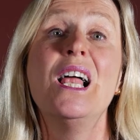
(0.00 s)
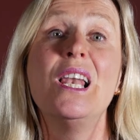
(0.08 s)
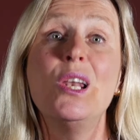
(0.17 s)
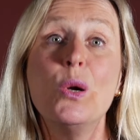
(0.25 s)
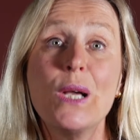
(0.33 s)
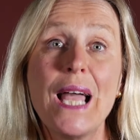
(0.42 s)

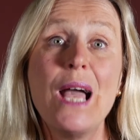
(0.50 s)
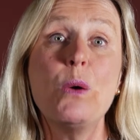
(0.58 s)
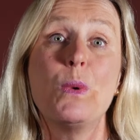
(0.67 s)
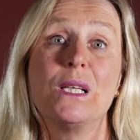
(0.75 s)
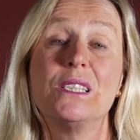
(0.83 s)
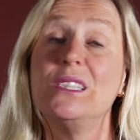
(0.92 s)
Look
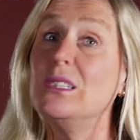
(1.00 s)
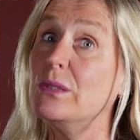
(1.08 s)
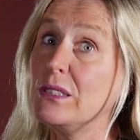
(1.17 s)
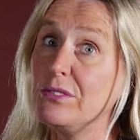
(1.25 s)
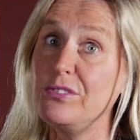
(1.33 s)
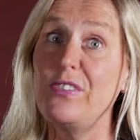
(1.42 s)
at whether you
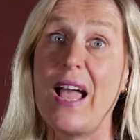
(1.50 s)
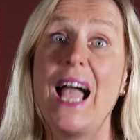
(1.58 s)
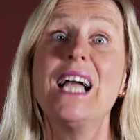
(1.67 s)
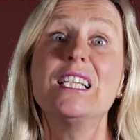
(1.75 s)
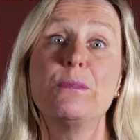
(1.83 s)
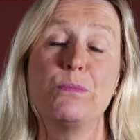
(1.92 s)
in
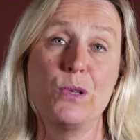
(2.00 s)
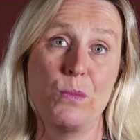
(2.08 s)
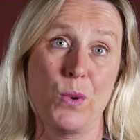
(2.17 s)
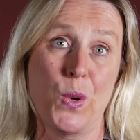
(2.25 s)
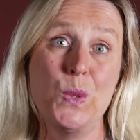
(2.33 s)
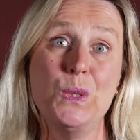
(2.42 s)
fact
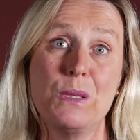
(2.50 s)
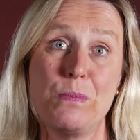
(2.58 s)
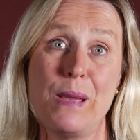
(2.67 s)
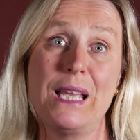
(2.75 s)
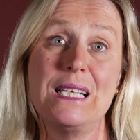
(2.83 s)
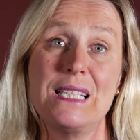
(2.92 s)

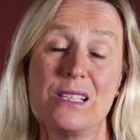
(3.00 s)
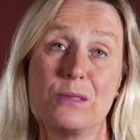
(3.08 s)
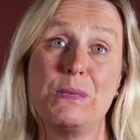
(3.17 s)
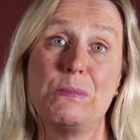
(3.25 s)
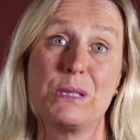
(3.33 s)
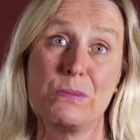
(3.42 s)
promote based
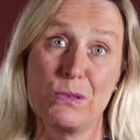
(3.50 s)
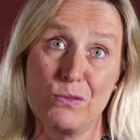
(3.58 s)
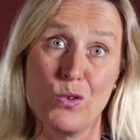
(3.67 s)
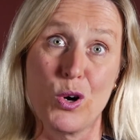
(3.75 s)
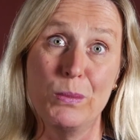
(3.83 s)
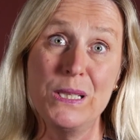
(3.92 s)
on people's
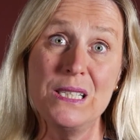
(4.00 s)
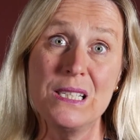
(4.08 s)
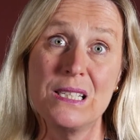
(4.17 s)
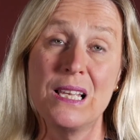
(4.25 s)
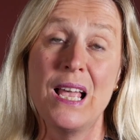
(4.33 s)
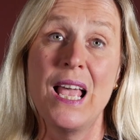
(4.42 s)

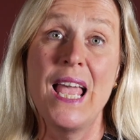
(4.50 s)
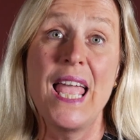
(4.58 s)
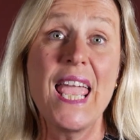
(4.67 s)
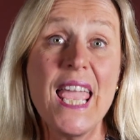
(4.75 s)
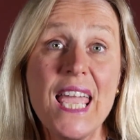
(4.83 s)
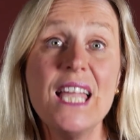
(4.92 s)
performance
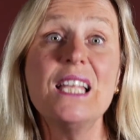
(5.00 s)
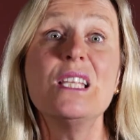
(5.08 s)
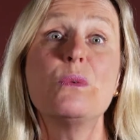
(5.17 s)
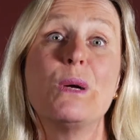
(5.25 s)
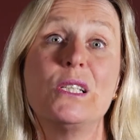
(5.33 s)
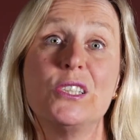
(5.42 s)

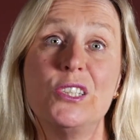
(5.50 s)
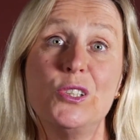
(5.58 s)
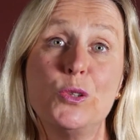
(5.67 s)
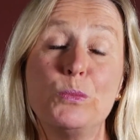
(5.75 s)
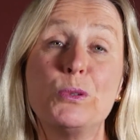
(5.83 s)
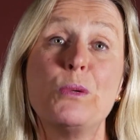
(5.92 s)
and whether
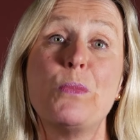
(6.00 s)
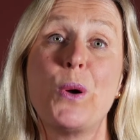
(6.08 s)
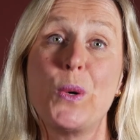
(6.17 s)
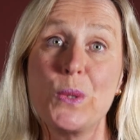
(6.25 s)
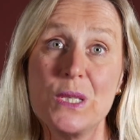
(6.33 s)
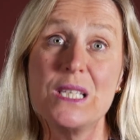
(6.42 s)
you
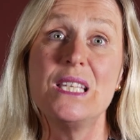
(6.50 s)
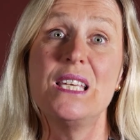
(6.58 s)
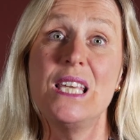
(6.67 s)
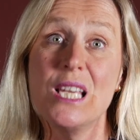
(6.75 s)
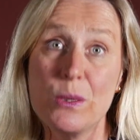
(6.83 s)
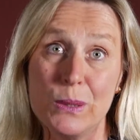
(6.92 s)
promote
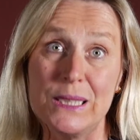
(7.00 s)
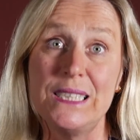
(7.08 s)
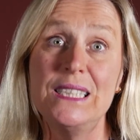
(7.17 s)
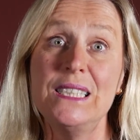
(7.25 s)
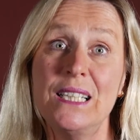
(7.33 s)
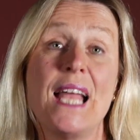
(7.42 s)

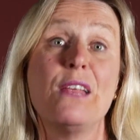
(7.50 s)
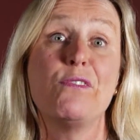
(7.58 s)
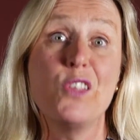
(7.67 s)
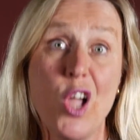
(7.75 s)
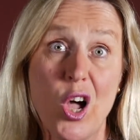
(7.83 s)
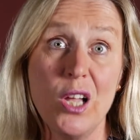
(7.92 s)
equally. And
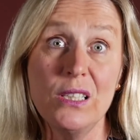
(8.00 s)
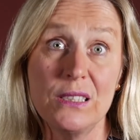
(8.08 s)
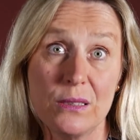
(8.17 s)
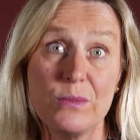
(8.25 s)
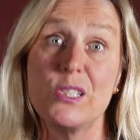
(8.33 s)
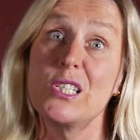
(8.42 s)
if not,
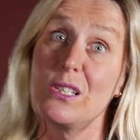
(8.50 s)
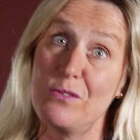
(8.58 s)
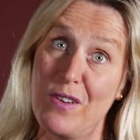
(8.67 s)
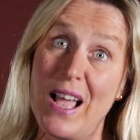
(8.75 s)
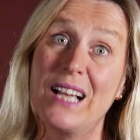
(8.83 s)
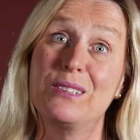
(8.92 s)
which is in
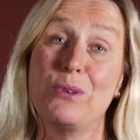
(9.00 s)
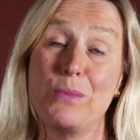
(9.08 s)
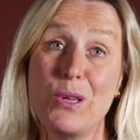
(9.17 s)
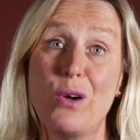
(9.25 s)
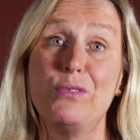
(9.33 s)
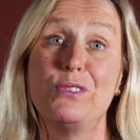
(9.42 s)
fact what
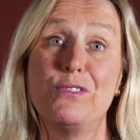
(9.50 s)
we often